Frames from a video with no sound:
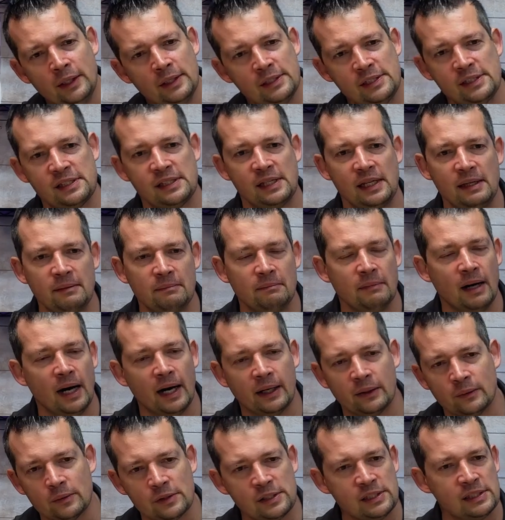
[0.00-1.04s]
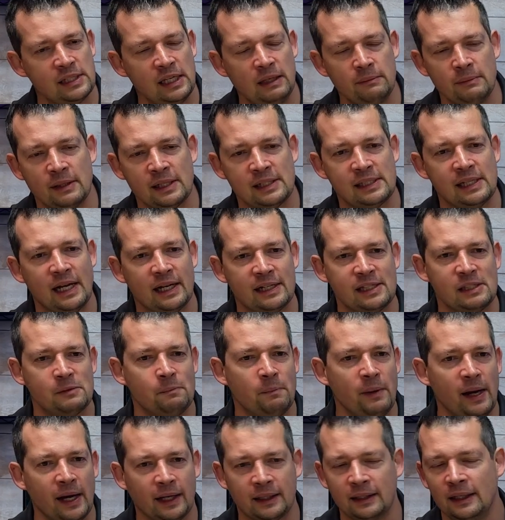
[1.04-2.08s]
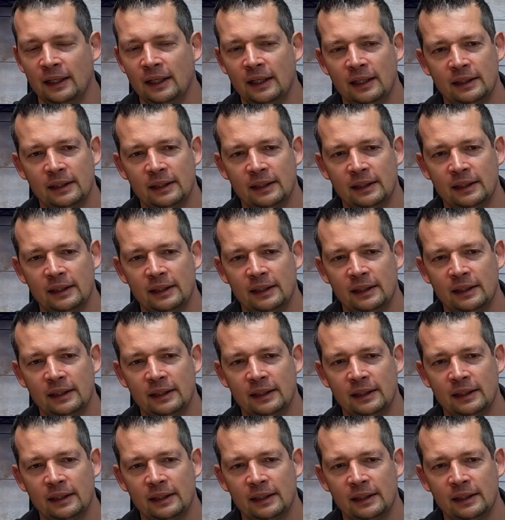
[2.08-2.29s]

same model, same exact spec,